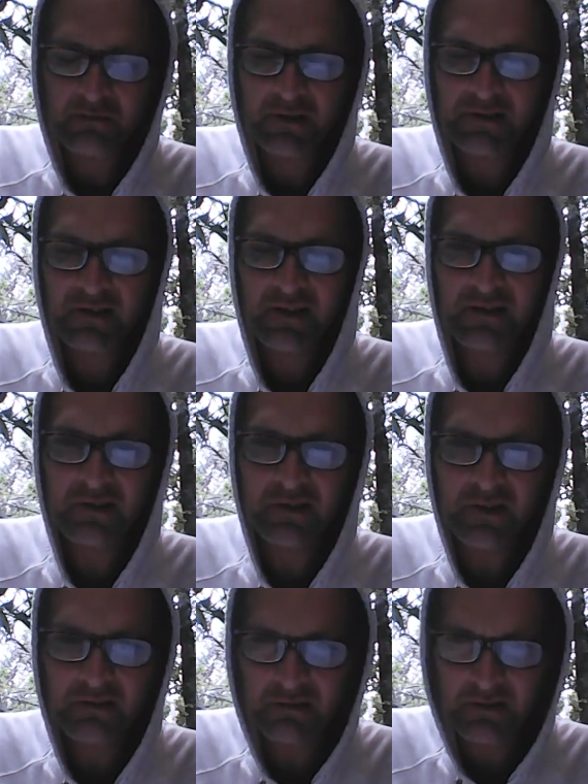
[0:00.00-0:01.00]
or
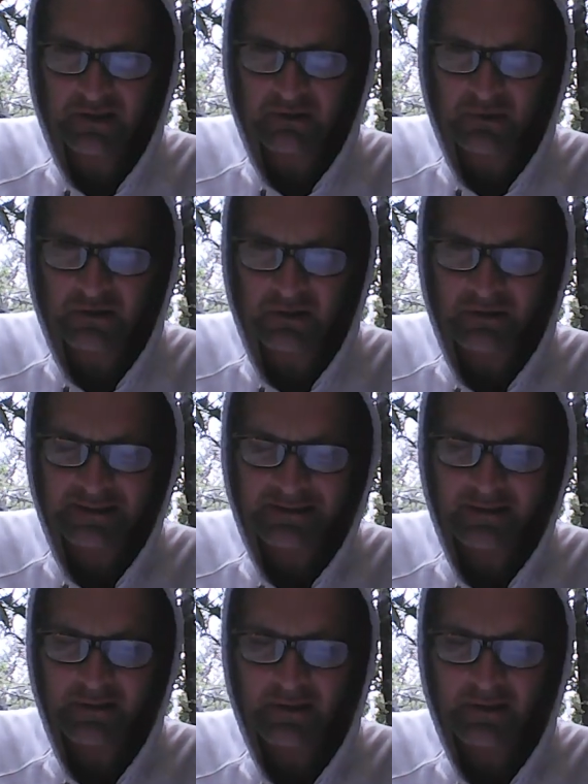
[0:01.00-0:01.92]
teasers, as we call it.